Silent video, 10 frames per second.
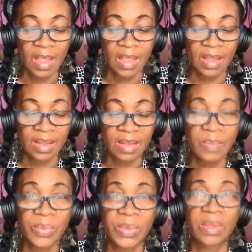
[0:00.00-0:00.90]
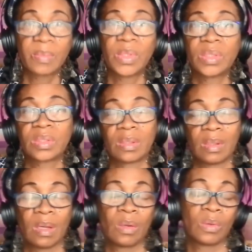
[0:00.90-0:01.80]
this is pretty much an
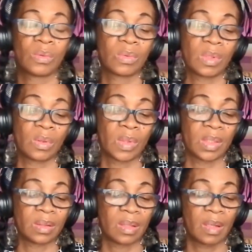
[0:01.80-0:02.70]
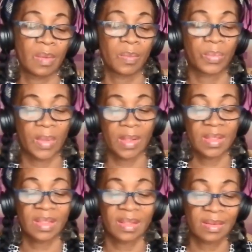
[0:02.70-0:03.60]
ongoing
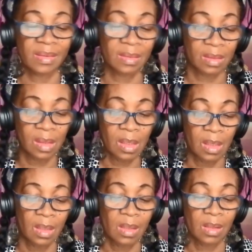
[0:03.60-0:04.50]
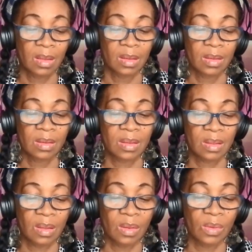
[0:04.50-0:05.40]
process.
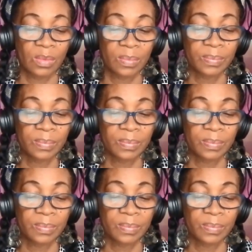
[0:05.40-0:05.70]
So